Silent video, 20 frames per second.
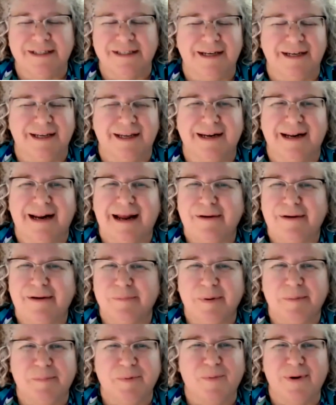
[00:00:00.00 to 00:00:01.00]
in it. And I
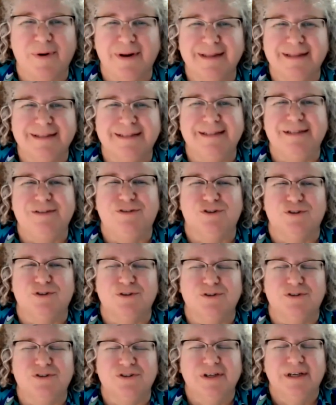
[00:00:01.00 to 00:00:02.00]
remember one of the
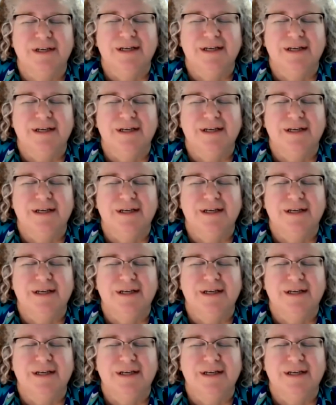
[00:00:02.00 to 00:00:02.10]
teachers